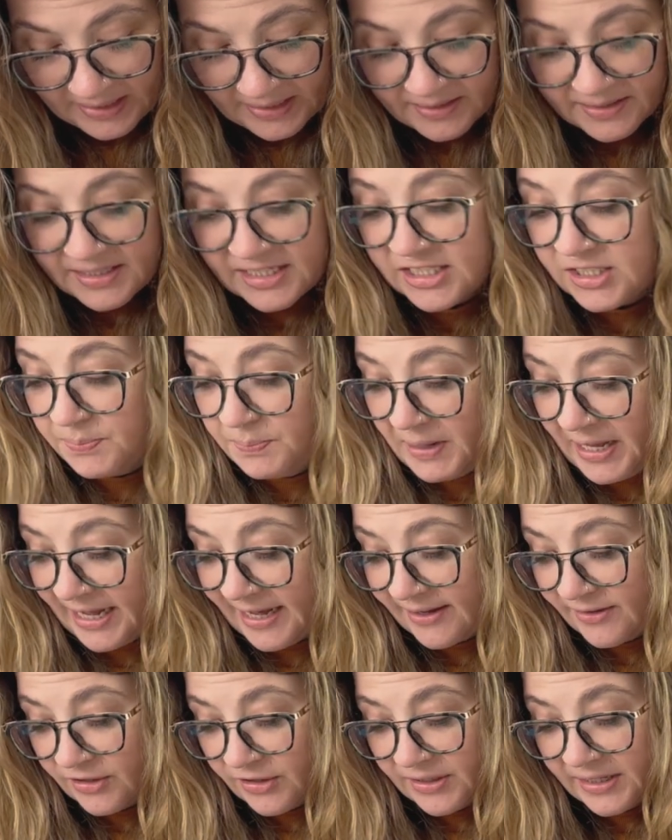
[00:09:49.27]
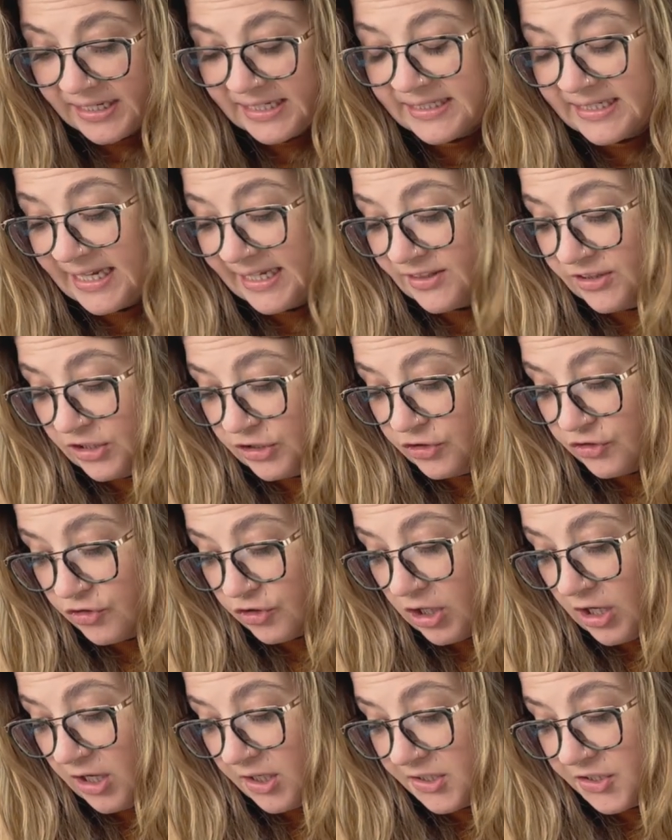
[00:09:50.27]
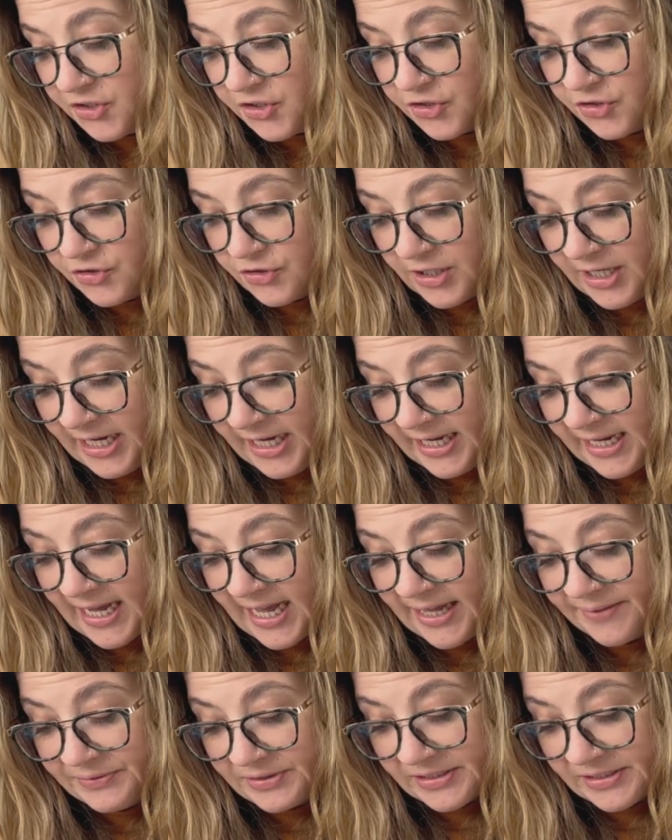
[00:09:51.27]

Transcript: this pattern is that the drawstring on the